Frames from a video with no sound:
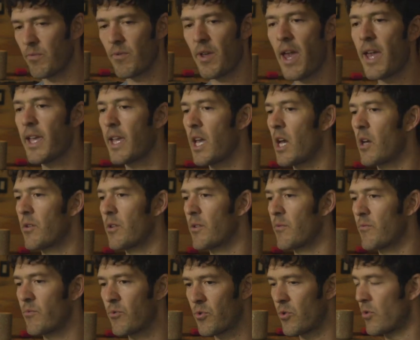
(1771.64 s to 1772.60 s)
hang out
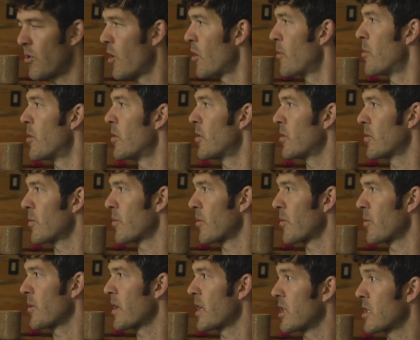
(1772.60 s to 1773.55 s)
in Chernobyl
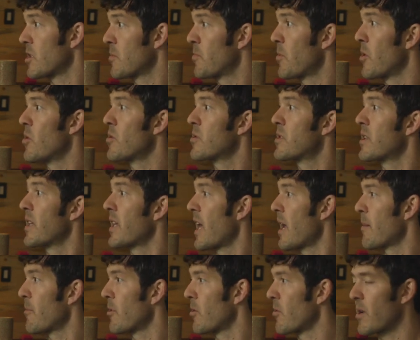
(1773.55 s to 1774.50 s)
or get exposed to
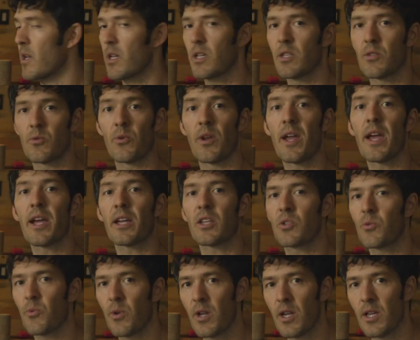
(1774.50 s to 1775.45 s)
gamma rays or
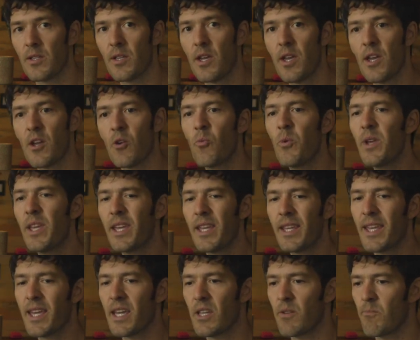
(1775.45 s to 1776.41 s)
X-rays, we
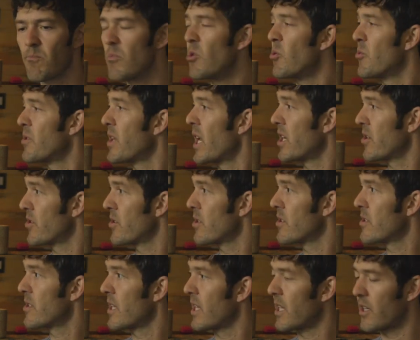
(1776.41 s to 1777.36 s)
can get
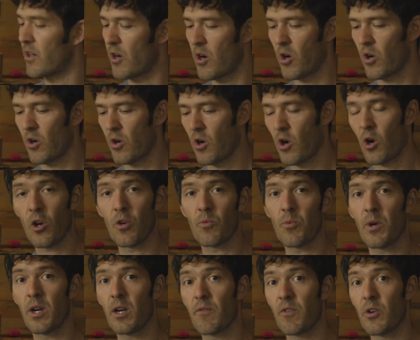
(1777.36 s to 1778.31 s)
mutations in our
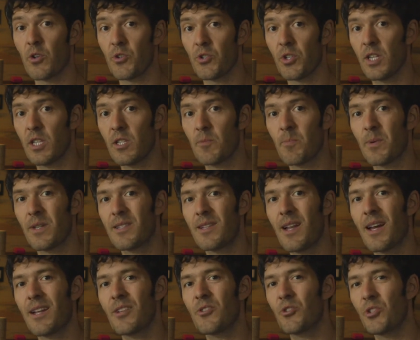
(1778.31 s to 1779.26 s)
hardware of our genes, but it's
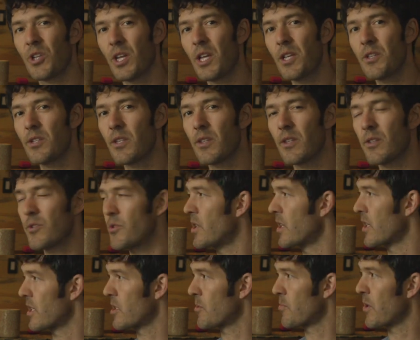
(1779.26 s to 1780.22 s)
not changing the
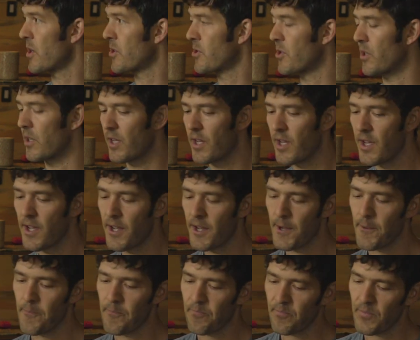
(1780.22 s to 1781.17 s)
gene expression.
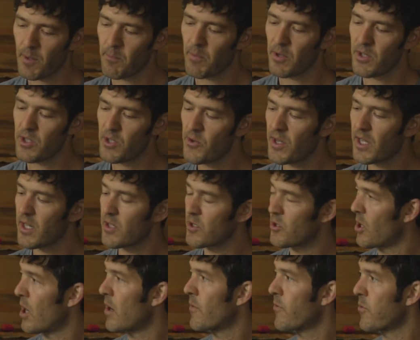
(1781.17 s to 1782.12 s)
But you get a
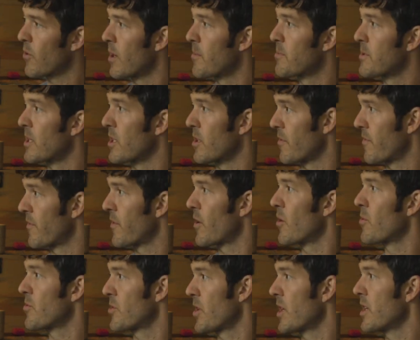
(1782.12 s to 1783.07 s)
software update, your
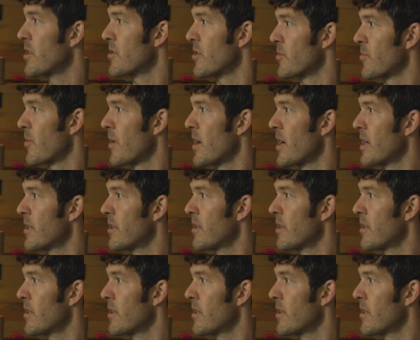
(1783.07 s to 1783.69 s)
phone changes, right?